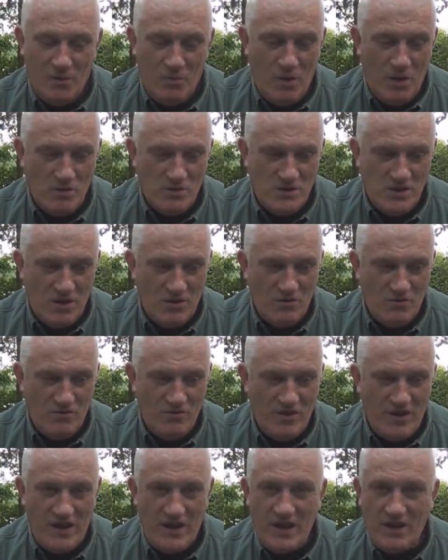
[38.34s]
Wild Soul
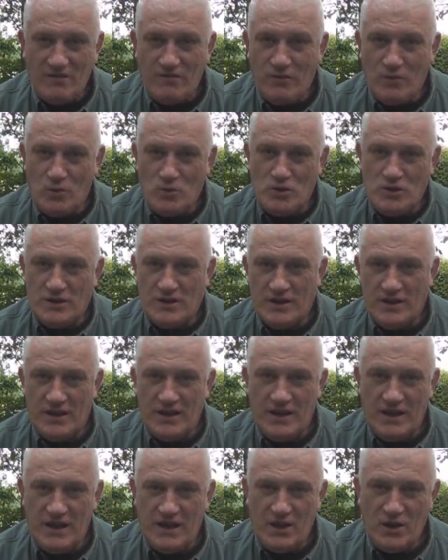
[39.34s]
V
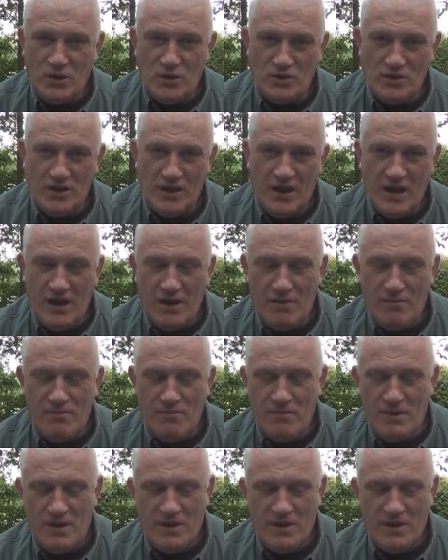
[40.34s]
unfortunately couldn't come,